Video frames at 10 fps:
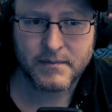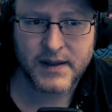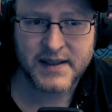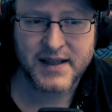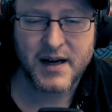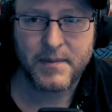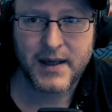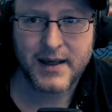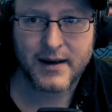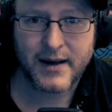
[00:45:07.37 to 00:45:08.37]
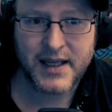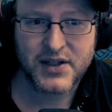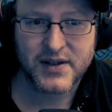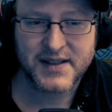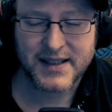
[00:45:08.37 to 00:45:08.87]
is going to be,
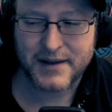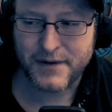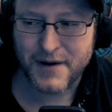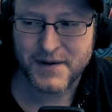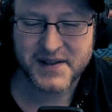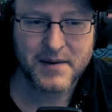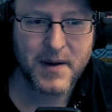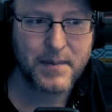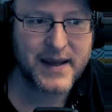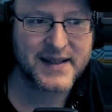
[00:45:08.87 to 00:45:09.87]
interestingly, Fire and Flood's going to be a bit